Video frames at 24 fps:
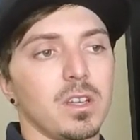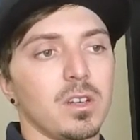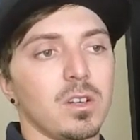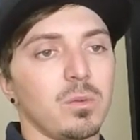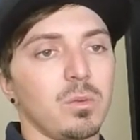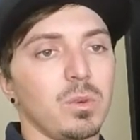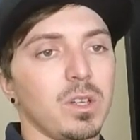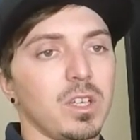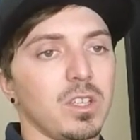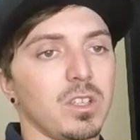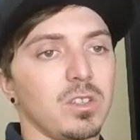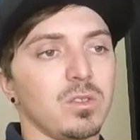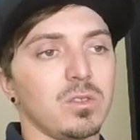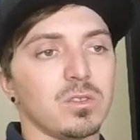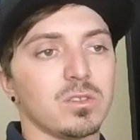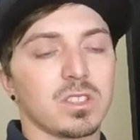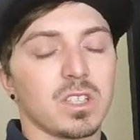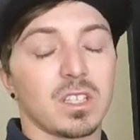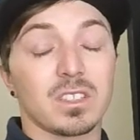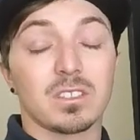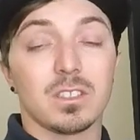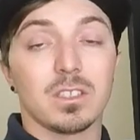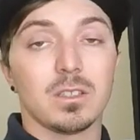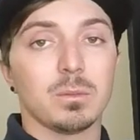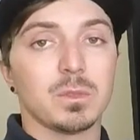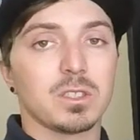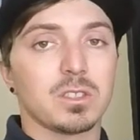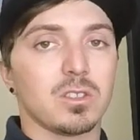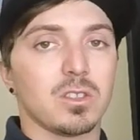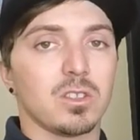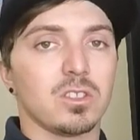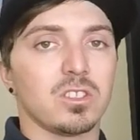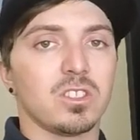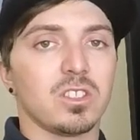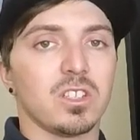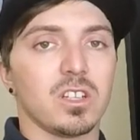We can use like Team
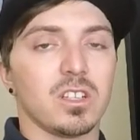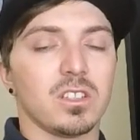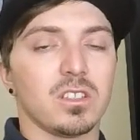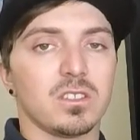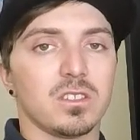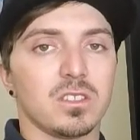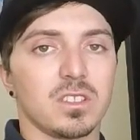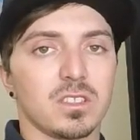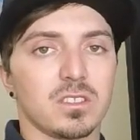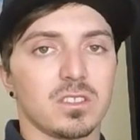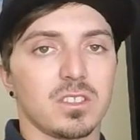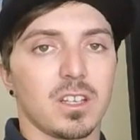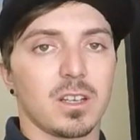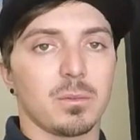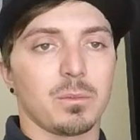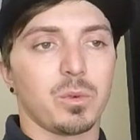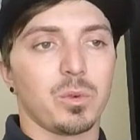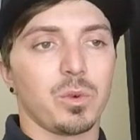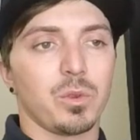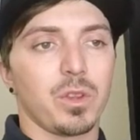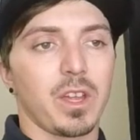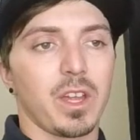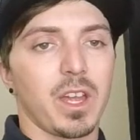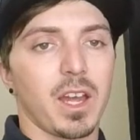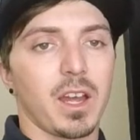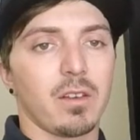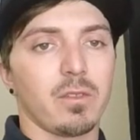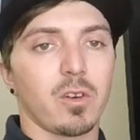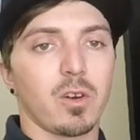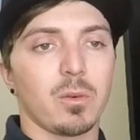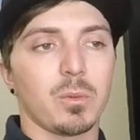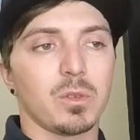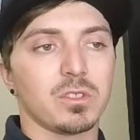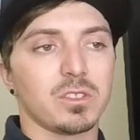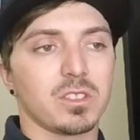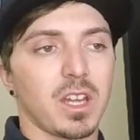Associated as an example. They have
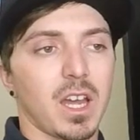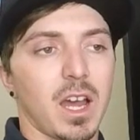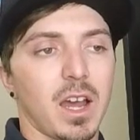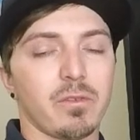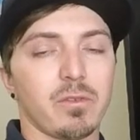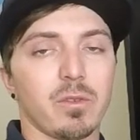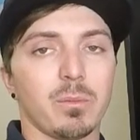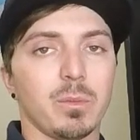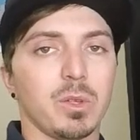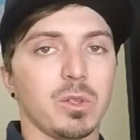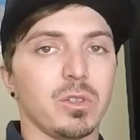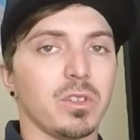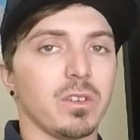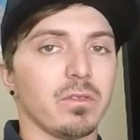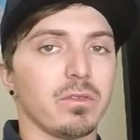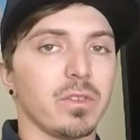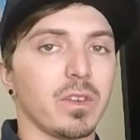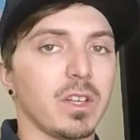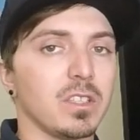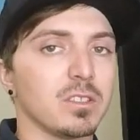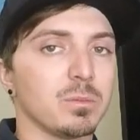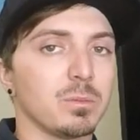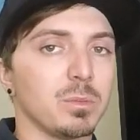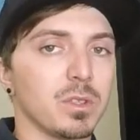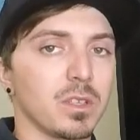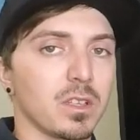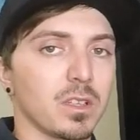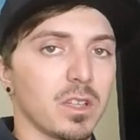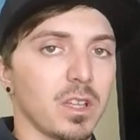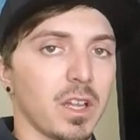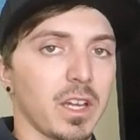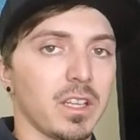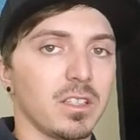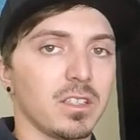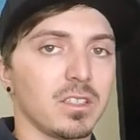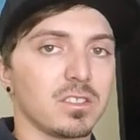almost 500,000 Facebook
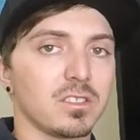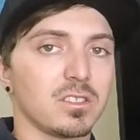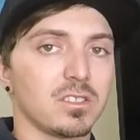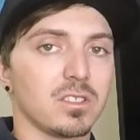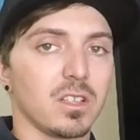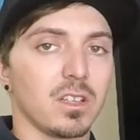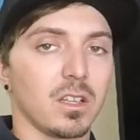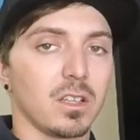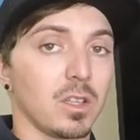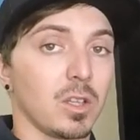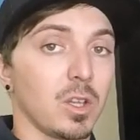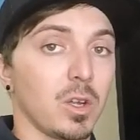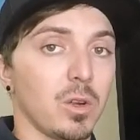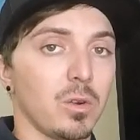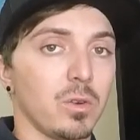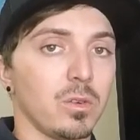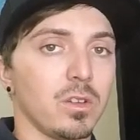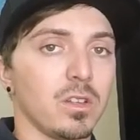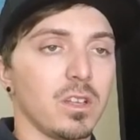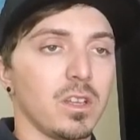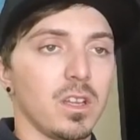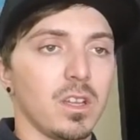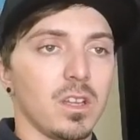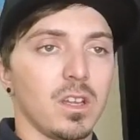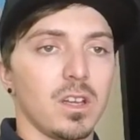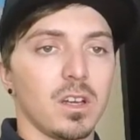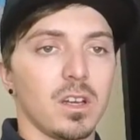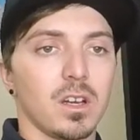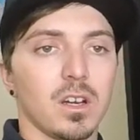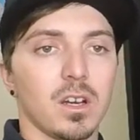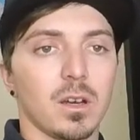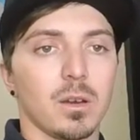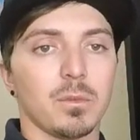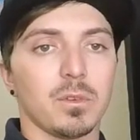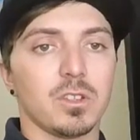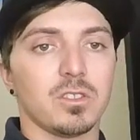likes alone.
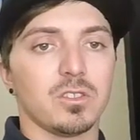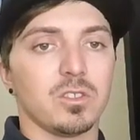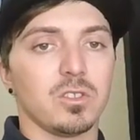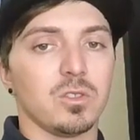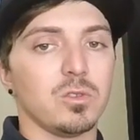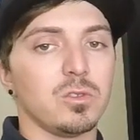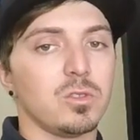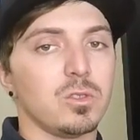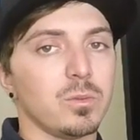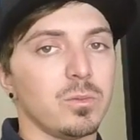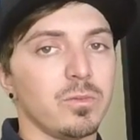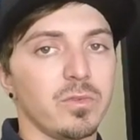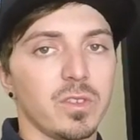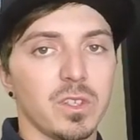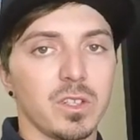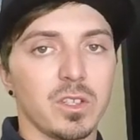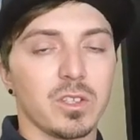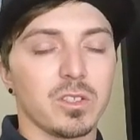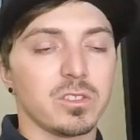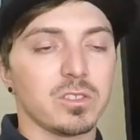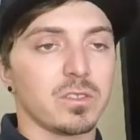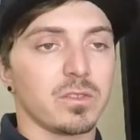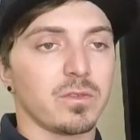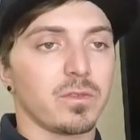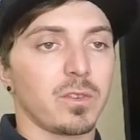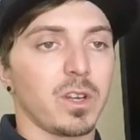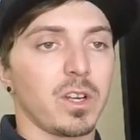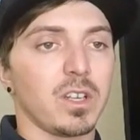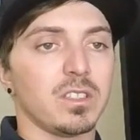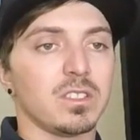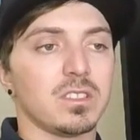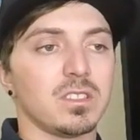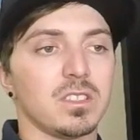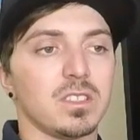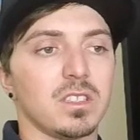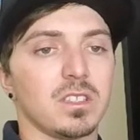There's YouTube videos of
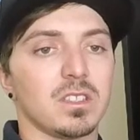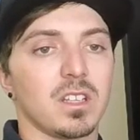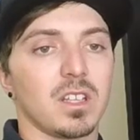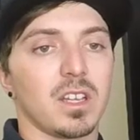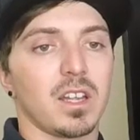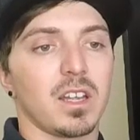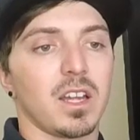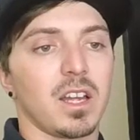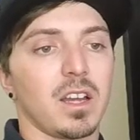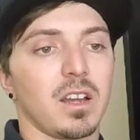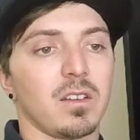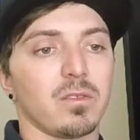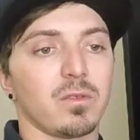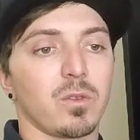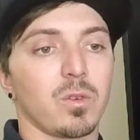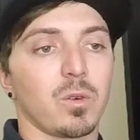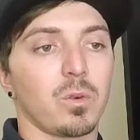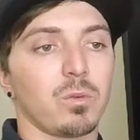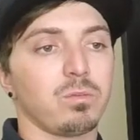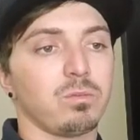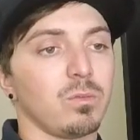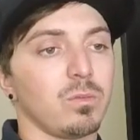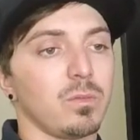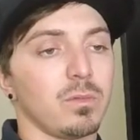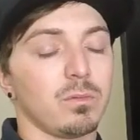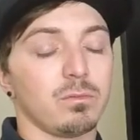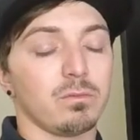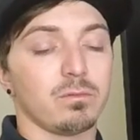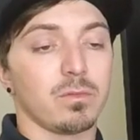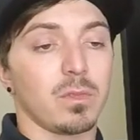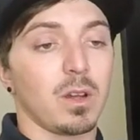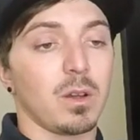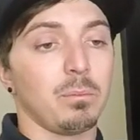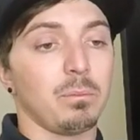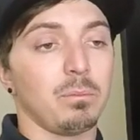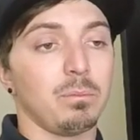racing that have
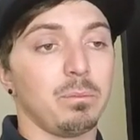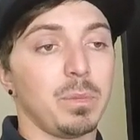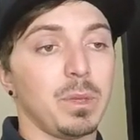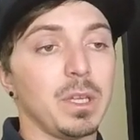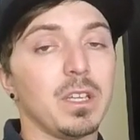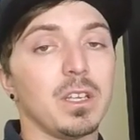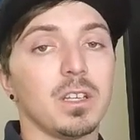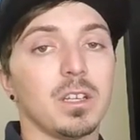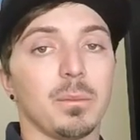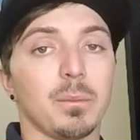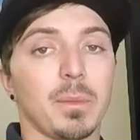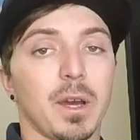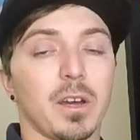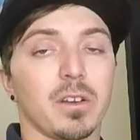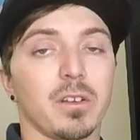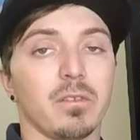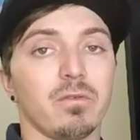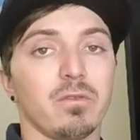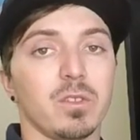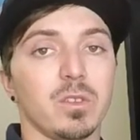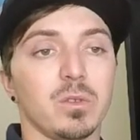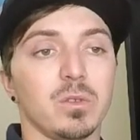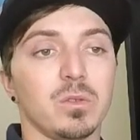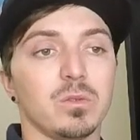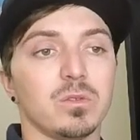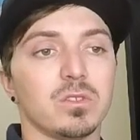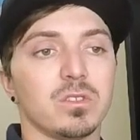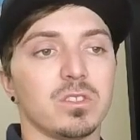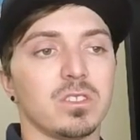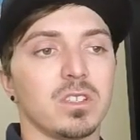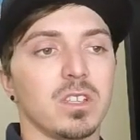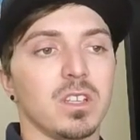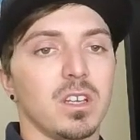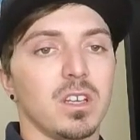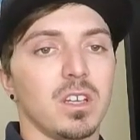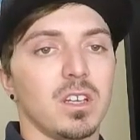a big amount of
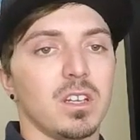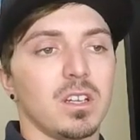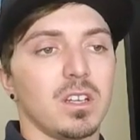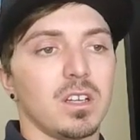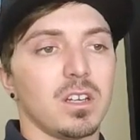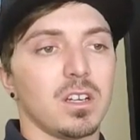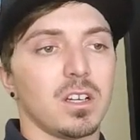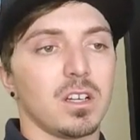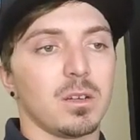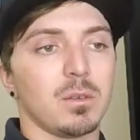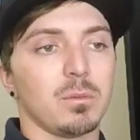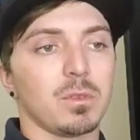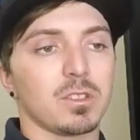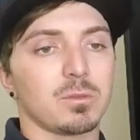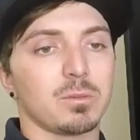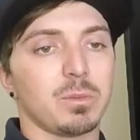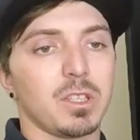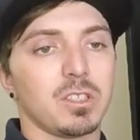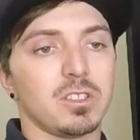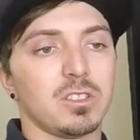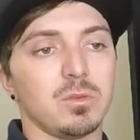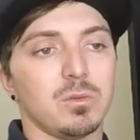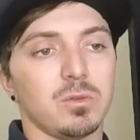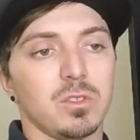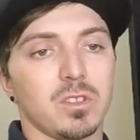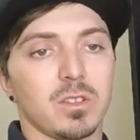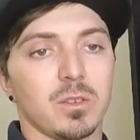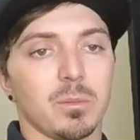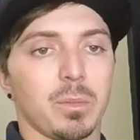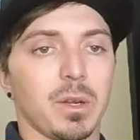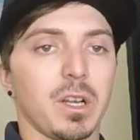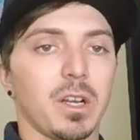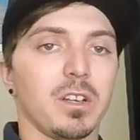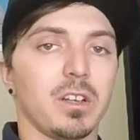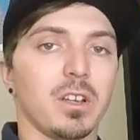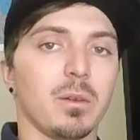views, especially when you
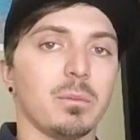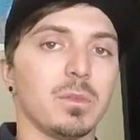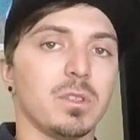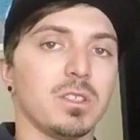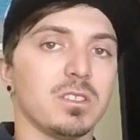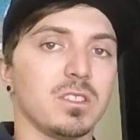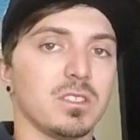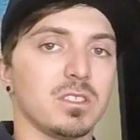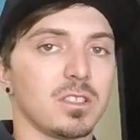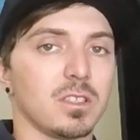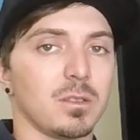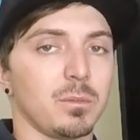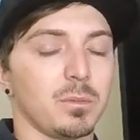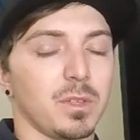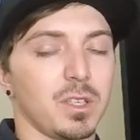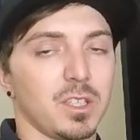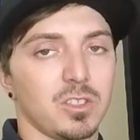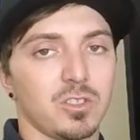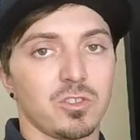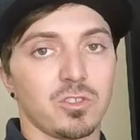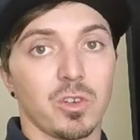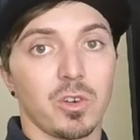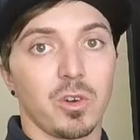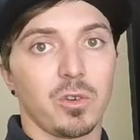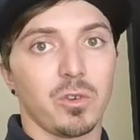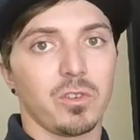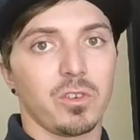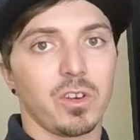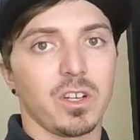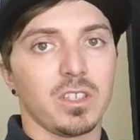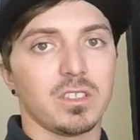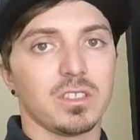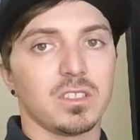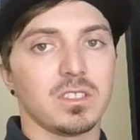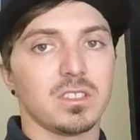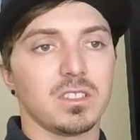compare numbers to something like drone
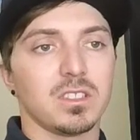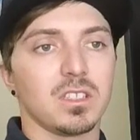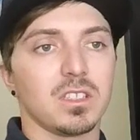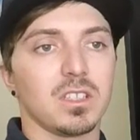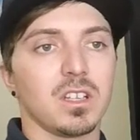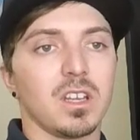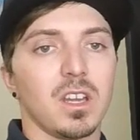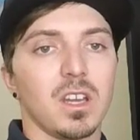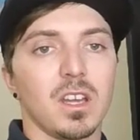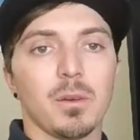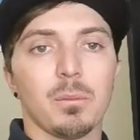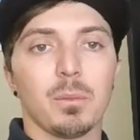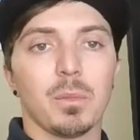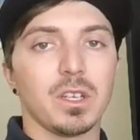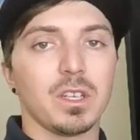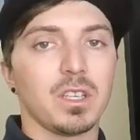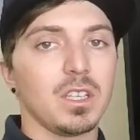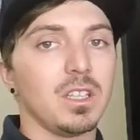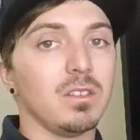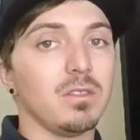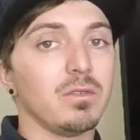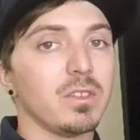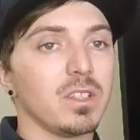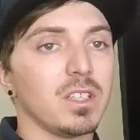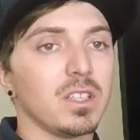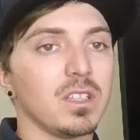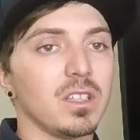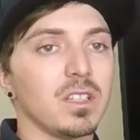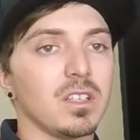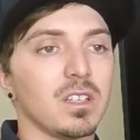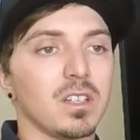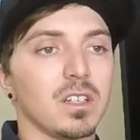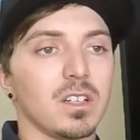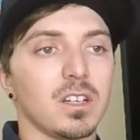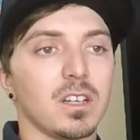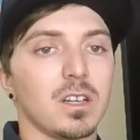racing. But
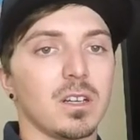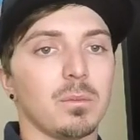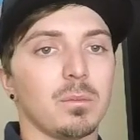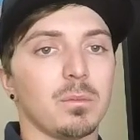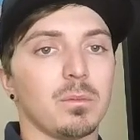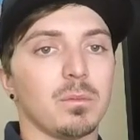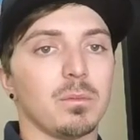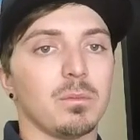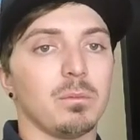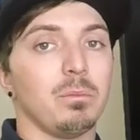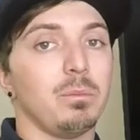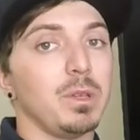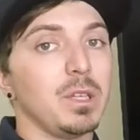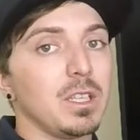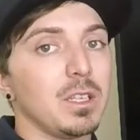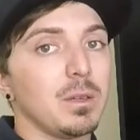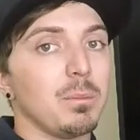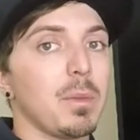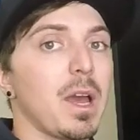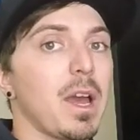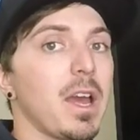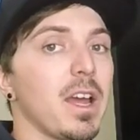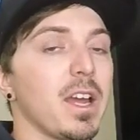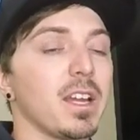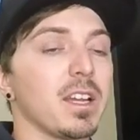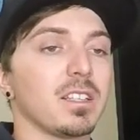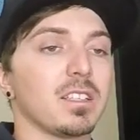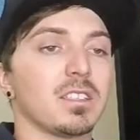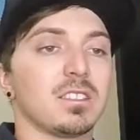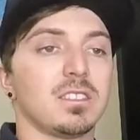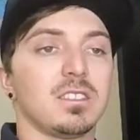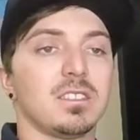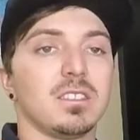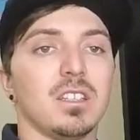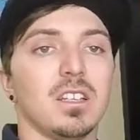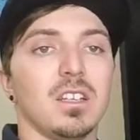even
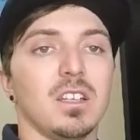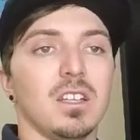BMX,